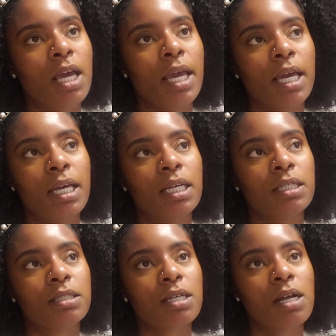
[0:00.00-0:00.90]

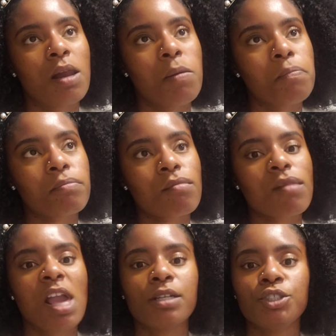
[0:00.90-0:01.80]
and
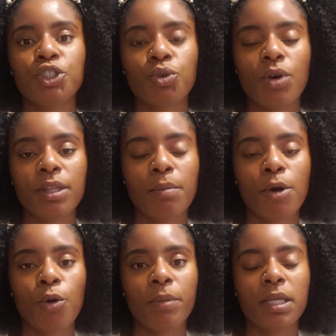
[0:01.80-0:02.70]
enjoy the
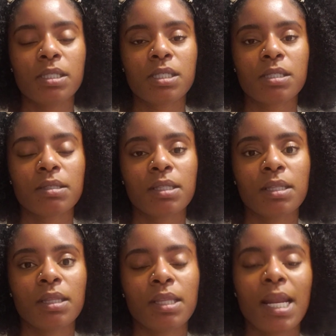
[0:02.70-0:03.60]
moments
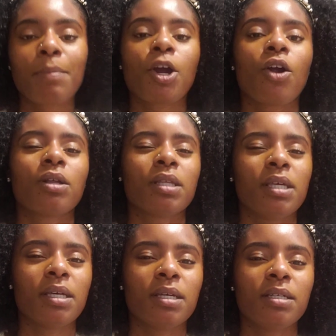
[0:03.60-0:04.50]
that I'm
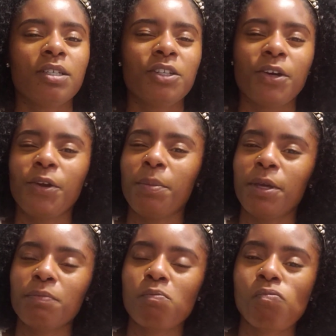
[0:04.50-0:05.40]
currently in. You know what I
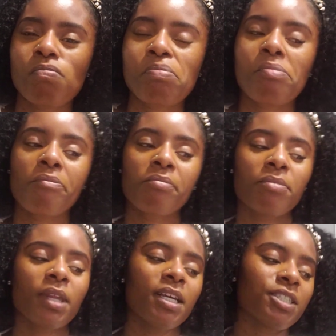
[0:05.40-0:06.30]
mean?
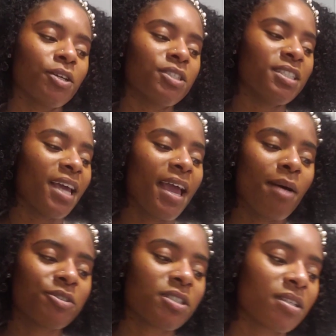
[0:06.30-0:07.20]
So today I
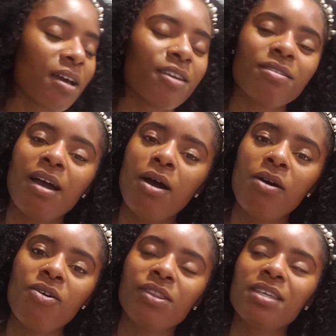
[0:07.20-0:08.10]
was just like,
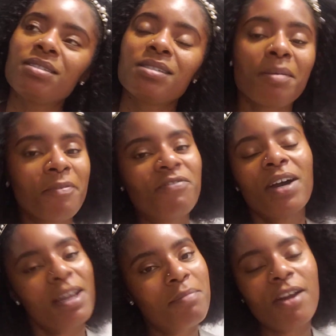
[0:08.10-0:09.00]
this is a
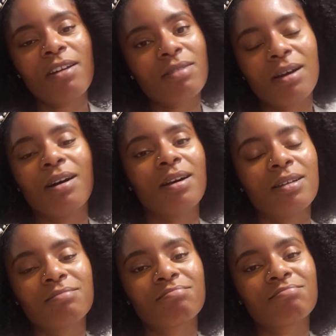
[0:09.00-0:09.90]
fucking marathon.
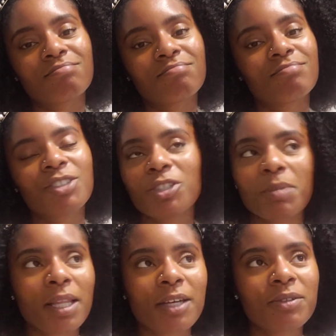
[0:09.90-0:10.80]
Excuse
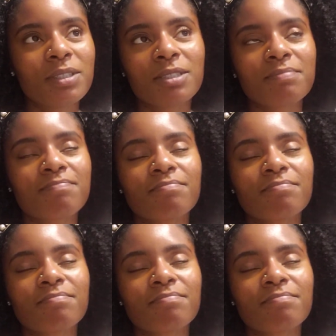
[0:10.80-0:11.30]
my language.